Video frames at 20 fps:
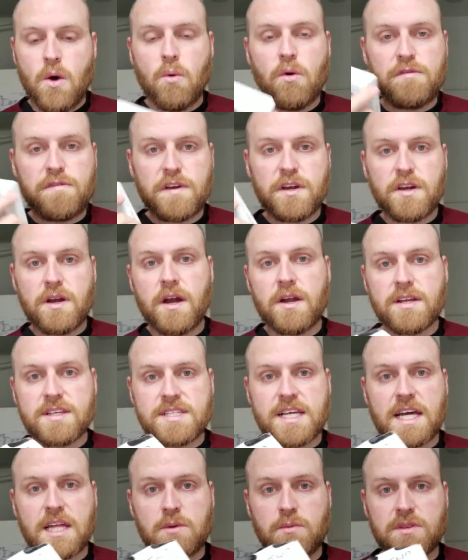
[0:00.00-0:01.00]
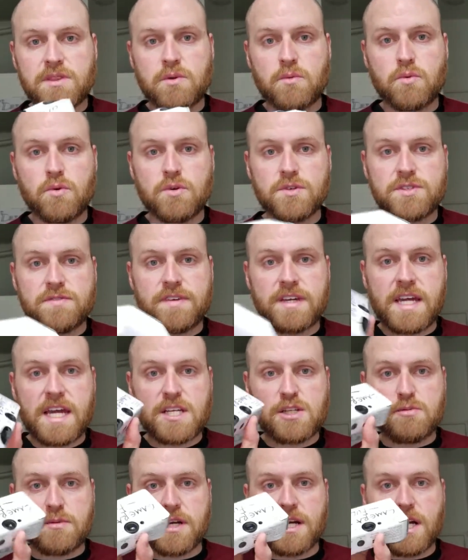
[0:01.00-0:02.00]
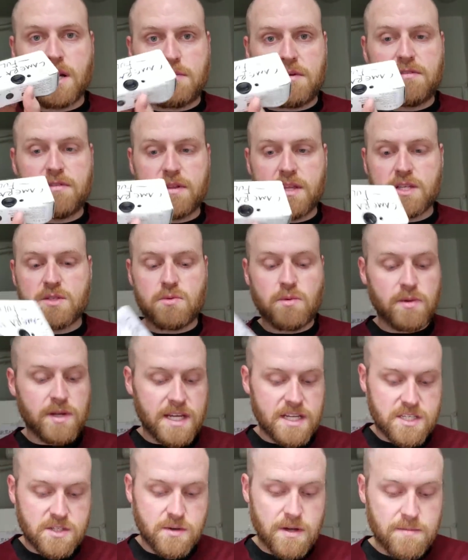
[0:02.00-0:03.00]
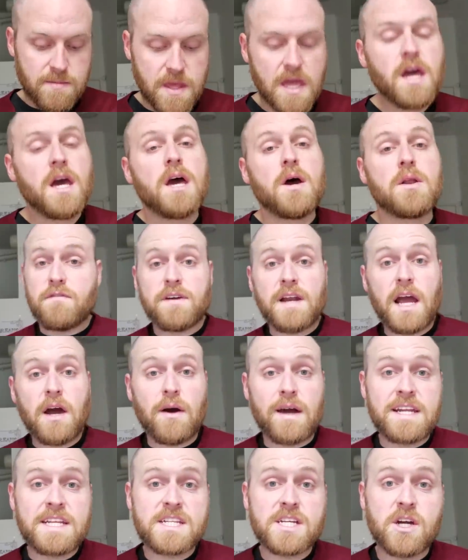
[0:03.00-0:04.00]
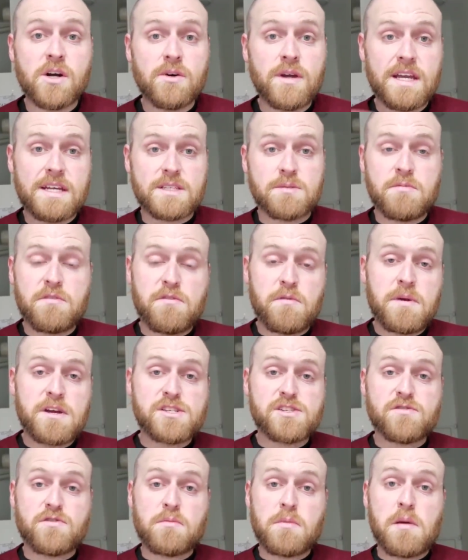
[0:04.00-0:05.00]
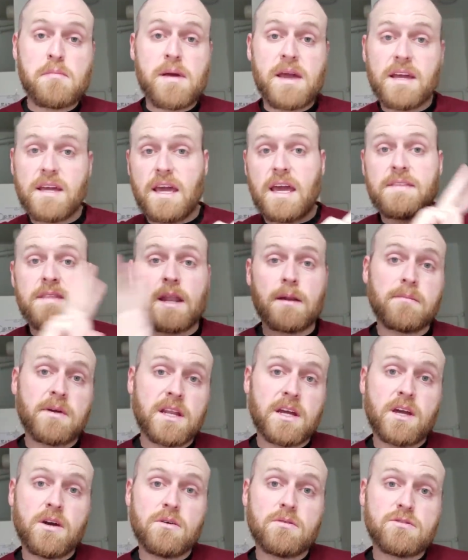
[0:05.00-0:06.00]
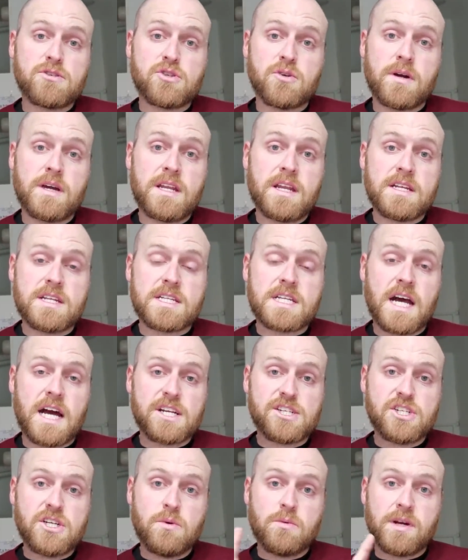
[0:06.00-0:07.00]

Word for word: We'll figure out exactly what the rules of engagement are gonna be for this when we get to it. For now, I need to go get some information from my bank and then I'm gonna go join Natasha.